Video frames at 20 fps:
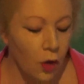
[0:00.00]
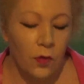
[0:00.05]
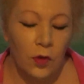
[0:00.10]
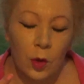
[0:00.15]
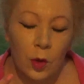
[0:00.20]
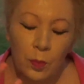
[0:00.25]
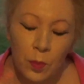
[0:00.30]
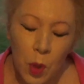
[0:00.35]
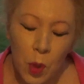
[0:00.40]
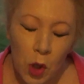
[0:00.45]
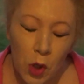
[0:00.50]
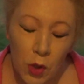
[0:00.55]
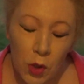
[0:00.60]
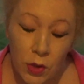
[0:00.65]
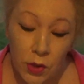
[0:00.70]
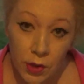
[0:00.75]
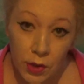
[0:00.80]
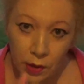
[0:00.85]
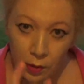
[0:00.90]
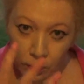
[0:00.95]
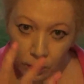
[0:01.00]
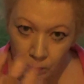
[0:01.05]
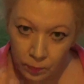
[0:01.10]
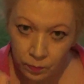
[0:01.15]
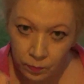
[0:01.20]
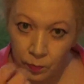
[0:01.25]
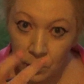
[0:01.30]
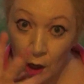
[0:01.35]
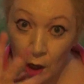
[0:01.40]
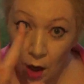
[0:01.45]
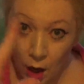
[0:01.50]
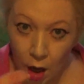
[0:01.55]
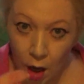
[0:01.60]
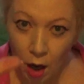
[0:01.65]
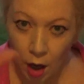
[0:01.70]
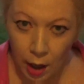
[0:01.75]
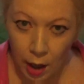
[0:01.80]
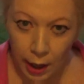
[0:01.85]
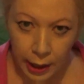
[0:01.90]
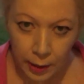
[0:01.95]
for the person
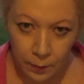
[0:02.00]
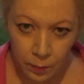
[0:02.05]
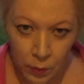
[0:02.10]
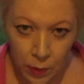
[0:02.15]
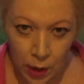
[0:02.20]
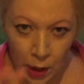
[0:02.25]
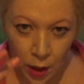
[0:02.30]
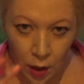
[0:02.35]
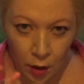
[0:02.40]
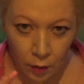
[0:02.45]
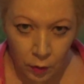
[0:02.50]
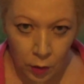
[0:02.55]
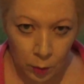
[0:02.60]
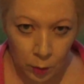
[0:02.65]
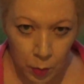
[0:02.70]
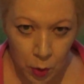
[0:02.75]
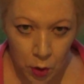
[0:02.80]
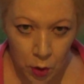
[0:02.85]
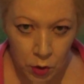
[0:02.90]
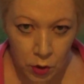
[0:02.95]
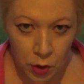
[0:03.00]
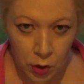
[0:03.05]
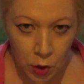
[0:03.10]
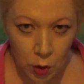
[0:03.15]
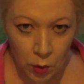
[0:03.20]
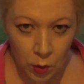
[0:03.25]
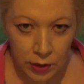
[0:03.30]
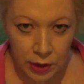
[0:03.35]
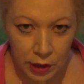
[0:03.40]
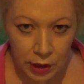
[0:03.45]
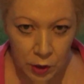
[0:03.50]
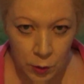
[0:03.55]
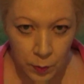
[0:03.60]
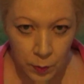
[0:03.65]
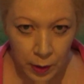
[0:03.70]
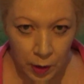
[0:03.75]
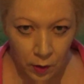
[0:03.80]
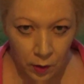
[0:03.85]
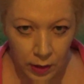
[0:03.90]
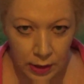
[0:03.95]
high, for the person who is
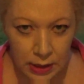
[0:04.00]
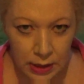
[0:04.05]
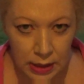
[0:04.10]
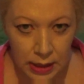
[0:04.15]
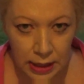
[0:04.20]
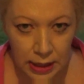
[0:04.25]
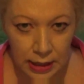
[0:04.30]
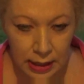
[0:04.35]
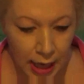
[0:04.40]
experiencing